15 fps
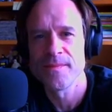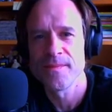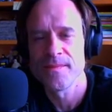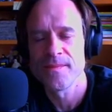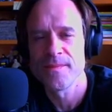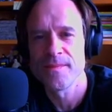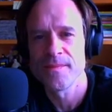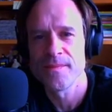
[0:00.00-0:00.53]

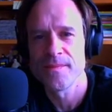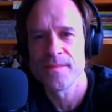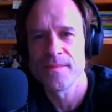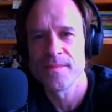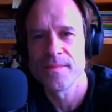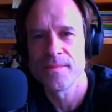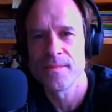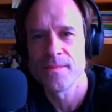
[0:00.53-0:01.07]

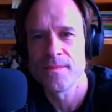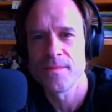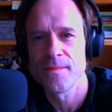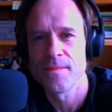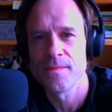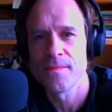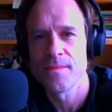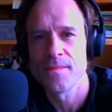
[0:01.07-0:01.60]

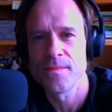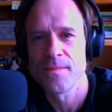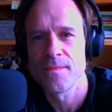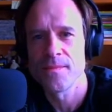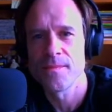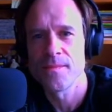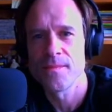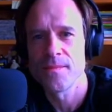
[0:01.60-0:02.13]

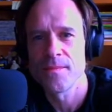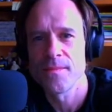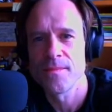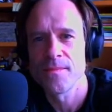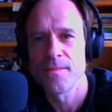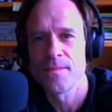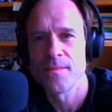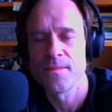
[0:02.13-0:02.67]

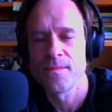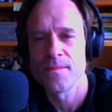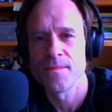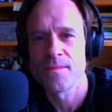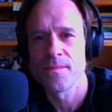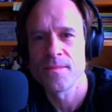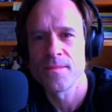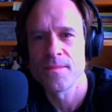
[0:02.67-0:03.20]

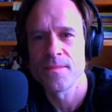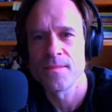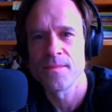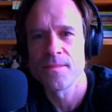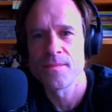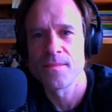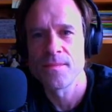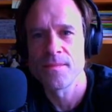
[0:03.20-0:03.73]

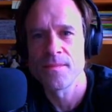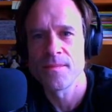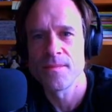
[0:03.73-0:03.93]
The person shown says nothing.